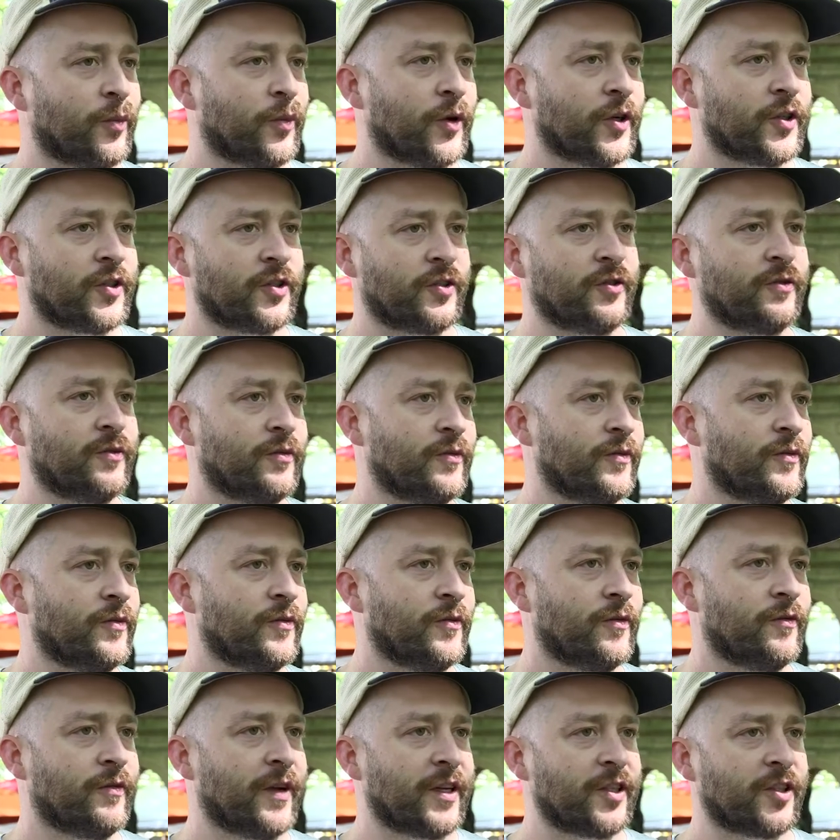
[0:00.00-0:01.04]
of push
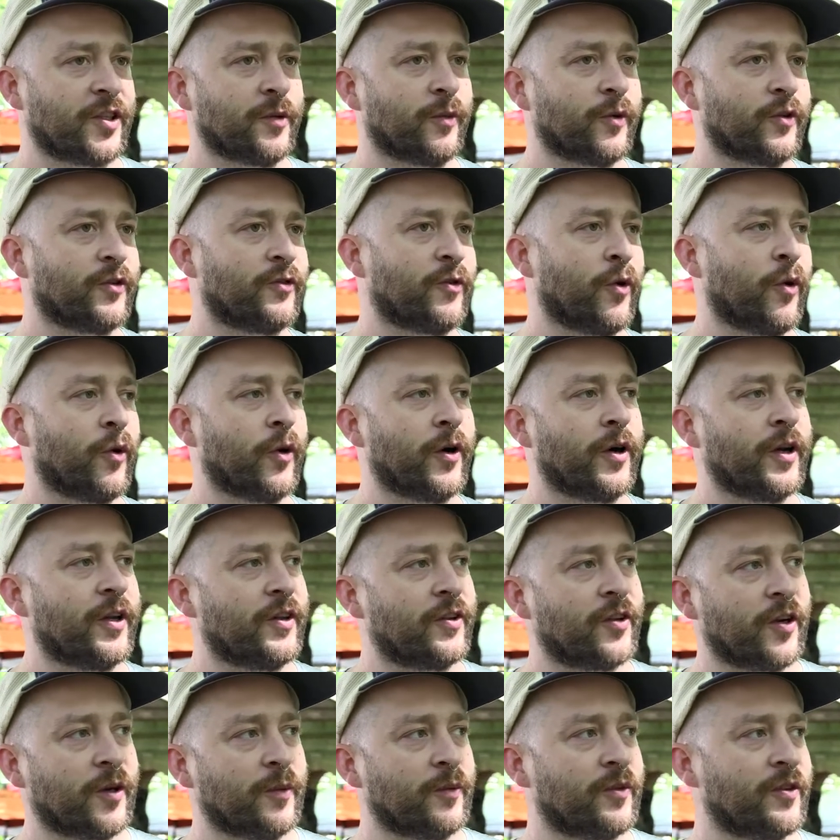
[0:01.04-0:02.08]
vegetables forward in
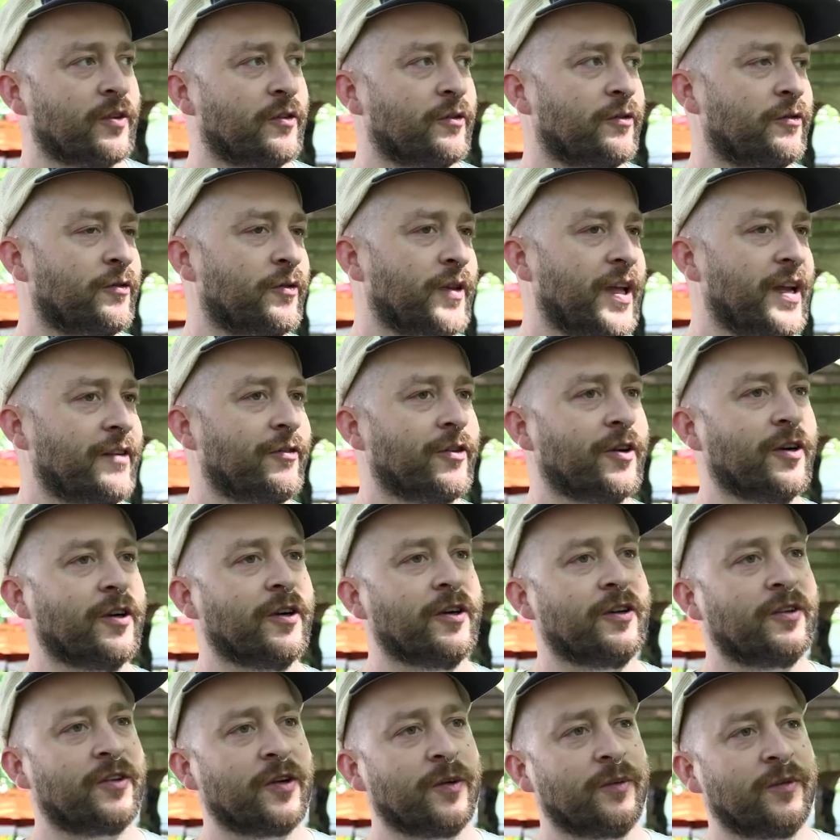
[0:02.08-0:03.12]
terms of
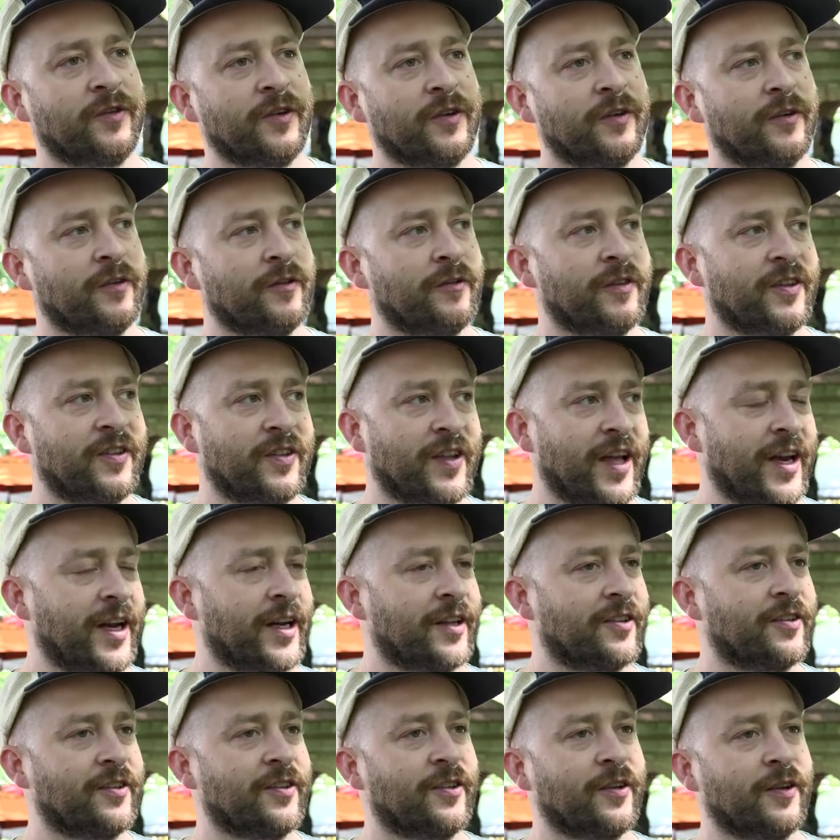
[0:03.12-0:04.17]
flavor, in terms of
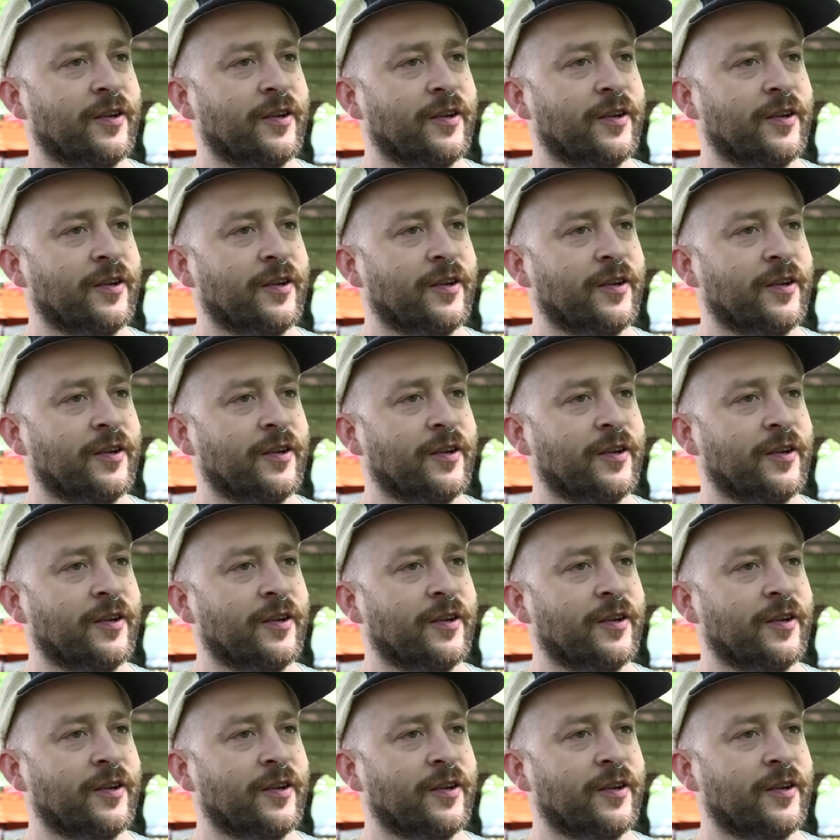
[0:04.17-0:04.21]
aesthetics, in